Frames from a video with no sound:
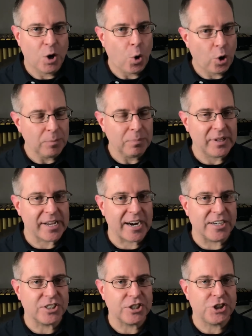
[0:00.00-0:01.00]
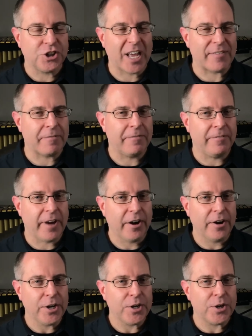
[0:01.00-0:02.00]
horn players should have a
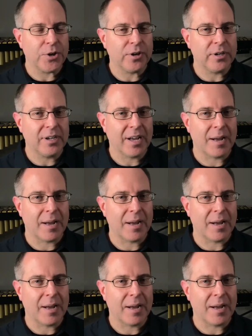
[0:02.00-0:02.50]
very good